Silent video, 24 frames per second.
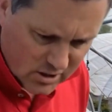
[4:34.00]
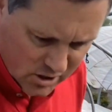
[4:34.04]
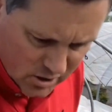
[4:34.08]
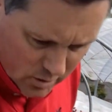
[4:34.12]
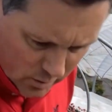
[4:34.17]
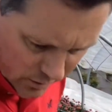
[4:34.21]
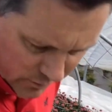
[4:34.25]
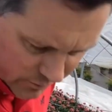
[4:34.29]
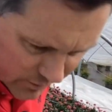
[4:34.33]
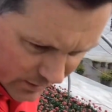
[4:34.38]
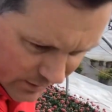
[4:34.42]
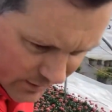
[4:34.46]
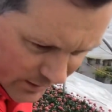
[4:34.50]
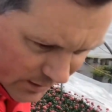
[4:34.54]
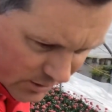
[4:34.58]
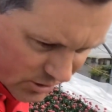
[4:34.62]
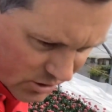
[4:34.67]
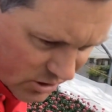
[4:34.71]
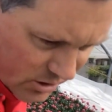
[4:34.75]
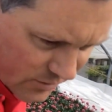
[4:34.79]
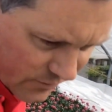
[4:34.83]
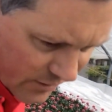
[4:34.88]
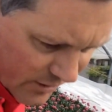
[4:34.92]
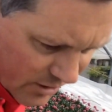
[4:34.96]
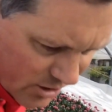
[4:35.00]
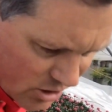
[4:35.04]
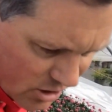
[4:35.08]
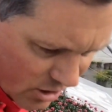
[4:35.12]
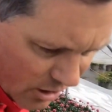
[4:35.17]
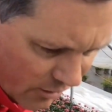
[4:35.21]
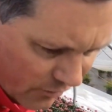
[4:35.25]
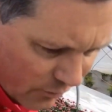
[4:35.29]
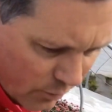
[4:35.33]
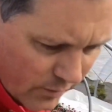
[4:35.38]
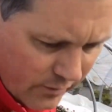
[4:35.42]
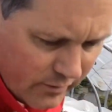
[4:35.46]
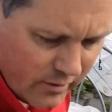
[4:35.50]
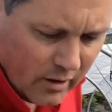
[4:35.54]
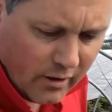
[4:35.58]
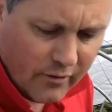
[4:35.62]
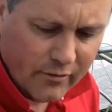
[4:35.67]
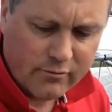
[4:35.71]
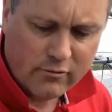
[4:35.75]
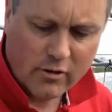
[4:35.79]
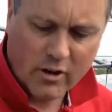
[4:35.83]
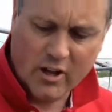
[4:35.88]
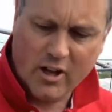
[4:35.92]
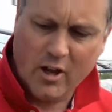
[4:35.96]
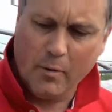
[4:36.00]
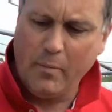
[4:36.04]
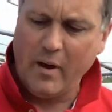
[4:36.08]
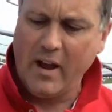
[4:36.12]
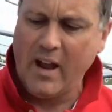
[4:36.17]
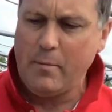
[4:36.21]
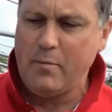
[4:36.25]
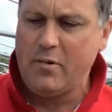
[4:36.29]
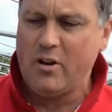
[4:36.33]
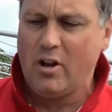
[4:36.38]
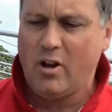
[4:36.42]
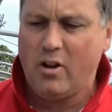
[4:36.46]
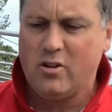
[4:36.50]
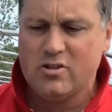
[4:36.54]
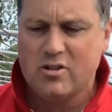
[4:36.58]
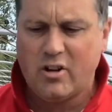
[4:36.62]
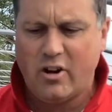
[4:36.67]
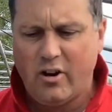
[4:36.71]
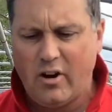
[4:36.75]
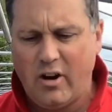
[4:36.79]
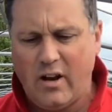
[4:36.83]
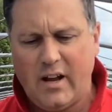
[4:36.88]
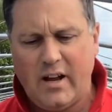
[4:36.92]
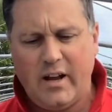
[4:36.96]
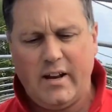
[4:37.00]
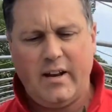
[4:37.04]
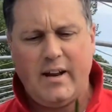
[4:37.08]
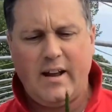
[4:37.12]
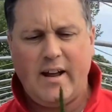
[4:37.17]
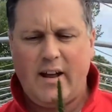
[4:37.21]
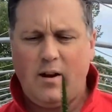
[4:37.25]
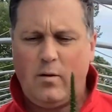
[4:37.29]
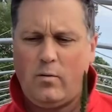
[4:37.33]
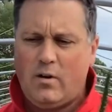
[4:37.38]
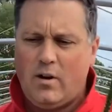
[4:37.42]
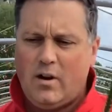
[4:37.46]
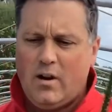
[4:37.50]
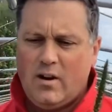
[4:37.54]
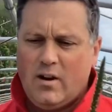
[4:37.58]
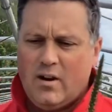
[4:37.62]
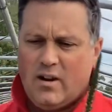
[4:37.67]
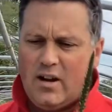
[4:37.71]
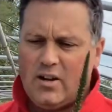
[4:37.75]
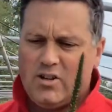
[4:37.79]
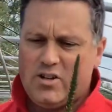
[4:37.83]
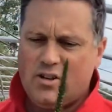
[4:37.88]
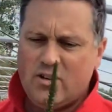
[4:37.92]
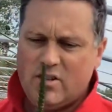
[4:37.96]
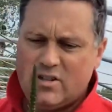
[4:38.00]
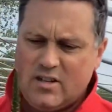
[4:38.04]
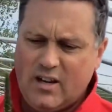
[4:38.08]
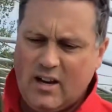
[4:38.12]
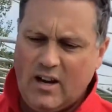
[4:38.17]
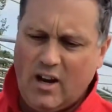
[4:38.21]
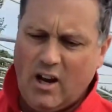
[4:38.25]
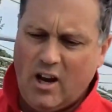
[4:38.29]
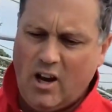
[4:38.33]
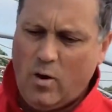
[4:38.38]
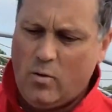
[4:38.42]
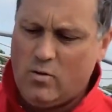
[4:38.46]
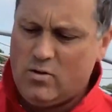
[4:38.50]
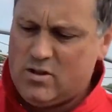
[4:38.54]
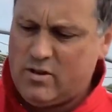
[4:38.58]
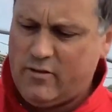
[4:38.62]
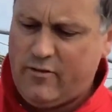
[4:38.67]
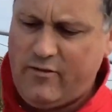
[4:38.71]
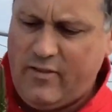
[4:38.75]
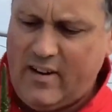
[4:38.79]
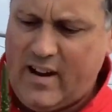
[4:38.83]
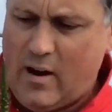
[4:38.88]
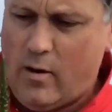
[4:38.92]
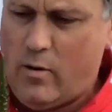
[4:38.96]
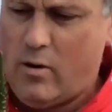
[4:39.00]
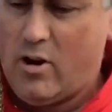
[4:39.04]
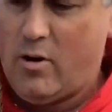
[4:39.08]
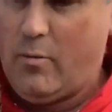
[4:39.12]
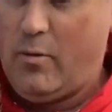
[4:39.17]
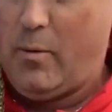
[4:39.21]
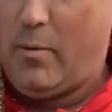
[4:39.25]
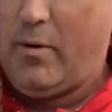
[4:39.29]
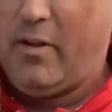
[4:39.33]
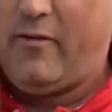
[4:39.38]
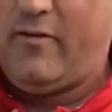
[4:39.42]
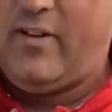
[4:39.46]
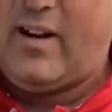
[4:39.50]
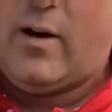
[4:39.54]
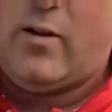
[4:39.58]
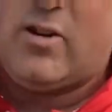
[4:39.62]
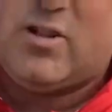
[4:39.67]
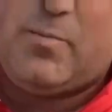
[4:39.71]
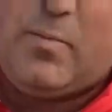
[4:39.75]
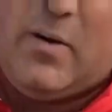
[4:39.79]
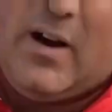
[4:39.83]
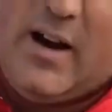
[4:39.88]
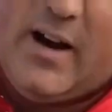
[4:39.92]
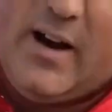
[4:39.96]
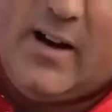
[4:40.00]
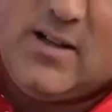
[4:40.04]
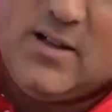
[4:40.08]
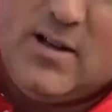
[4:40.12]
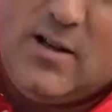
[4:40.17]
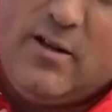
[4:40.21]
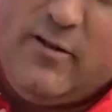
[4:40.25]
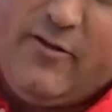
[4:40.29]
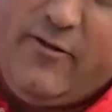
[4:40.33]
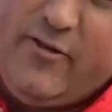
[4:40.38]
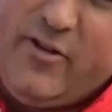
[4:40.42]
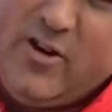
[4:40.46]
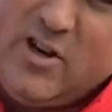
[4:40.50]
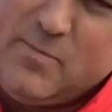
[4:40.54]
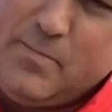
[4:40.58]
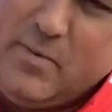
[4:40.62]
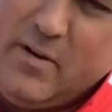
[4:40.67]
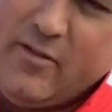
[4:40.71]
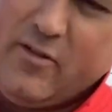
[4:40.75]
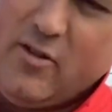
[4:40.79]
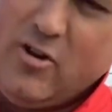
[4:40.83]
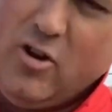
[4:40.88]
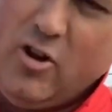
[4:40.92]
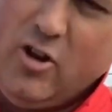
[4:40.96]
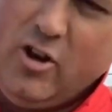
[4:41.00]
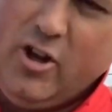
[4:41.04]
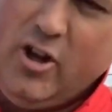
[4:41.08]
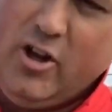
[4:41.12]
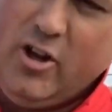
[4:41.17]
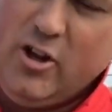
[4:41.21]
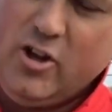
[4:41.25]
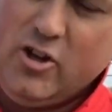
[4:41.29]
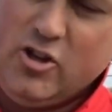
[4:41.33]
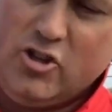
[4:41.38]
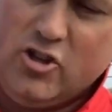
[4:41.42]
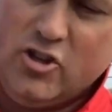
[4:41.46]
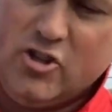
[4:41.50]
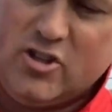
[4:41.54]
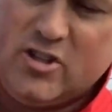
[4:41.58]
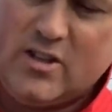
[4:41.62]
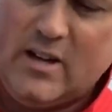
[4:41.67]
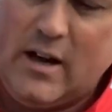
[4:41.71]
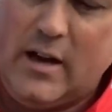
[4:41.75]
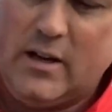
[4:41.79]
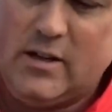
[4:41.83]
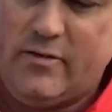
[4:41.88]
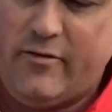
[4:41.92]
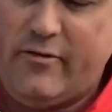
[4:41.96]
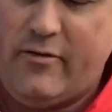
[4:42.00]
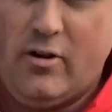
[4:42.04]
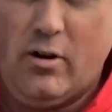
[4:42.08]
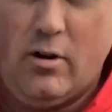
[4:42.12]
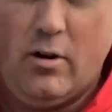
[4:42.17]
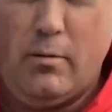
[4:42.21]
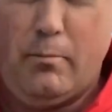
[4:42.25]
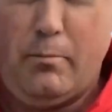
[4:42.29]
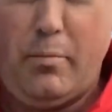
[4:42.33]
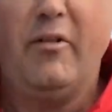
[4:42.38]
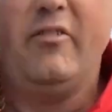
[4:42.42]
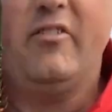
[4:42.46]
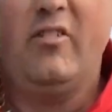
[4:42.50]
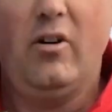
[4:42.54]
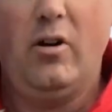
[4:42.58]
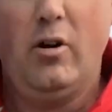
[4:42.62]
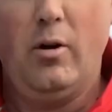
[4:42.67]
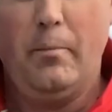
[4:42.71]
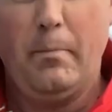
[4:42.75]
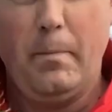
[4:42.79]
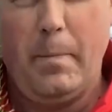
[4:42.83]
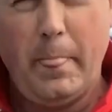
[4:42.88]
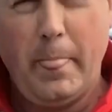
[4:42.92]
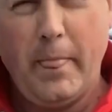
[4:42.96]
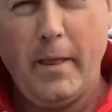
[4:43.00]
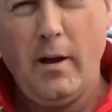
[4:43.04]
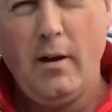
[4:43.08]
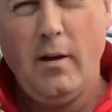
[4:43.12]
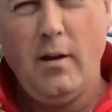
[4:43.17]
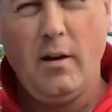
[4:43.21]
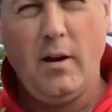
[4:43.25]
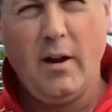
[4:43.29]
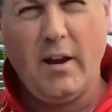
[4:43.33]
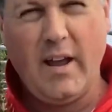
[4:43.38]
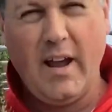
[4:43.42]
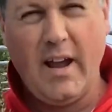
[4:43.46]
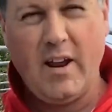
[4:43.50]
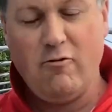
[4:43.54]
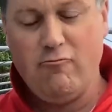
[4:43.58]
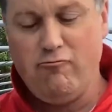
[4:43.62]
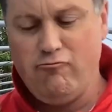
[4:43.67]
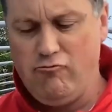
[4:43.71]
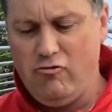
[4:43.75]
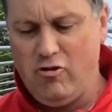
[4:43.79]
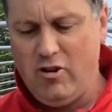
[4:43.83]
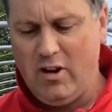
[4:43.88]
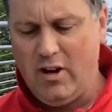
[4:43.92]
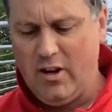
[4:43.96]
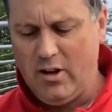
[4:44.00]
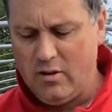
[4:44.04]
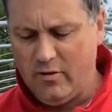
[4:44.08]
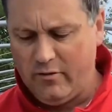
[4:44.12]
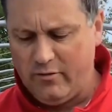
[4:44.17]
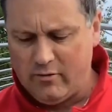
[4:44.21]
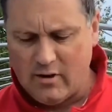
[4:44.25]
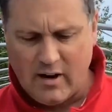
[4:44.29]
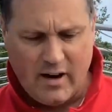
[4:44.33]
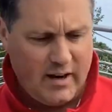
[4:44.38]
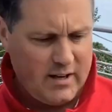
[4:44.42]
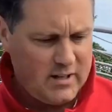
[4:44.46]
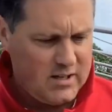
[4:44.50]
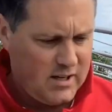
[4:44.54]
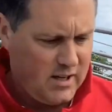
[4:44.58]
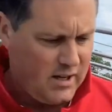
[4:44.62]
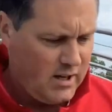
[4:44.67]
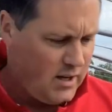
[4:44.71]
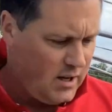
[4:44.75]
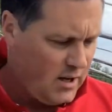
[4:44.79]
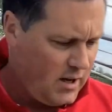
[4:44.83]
2 or 3 things just to finish off. We've got Veronica Baby Dolls gone online now. As you can see, loads of flower coming up on the flower spikes and the first bit of colour just starting to perform. Again, a really good variety